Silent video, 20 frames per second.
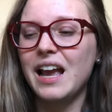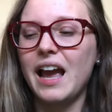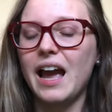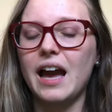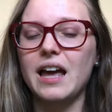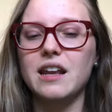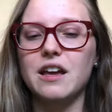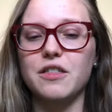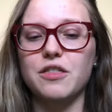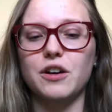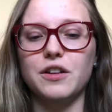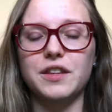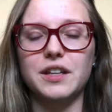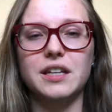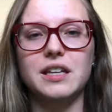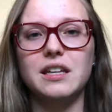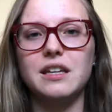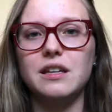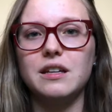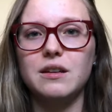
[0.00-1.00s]
And I thought that
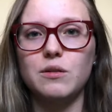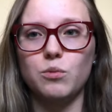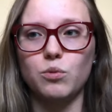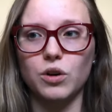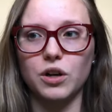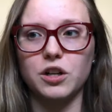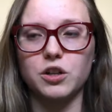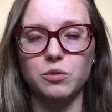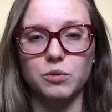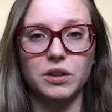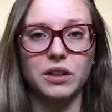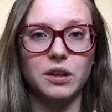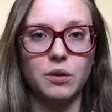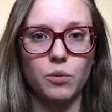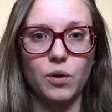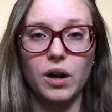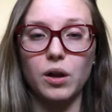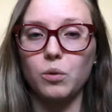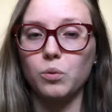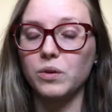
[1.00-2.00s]
he worked really
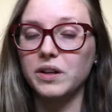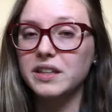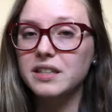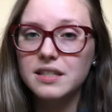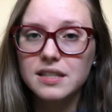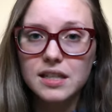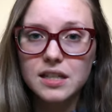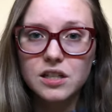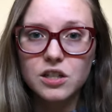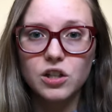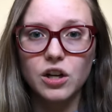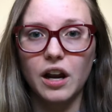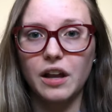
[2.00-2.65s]
well with Cinder.